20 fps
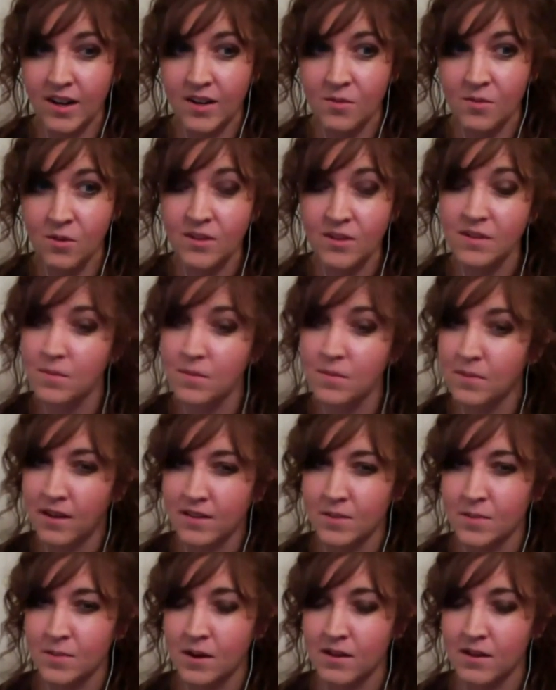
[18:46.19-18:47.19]
What's Up,
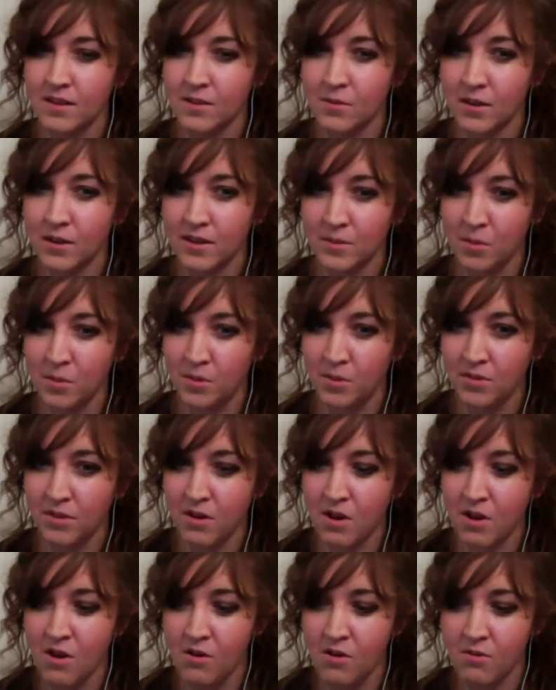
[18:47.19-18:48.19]
Doc is probably the one he's most
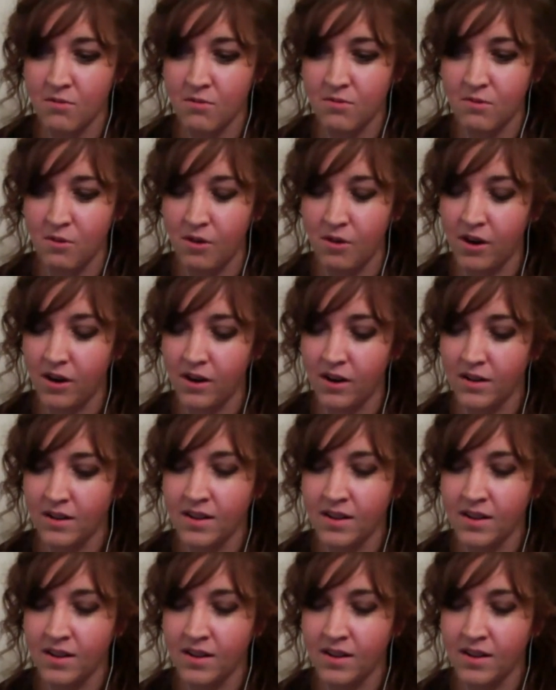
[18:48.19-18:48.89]
known for,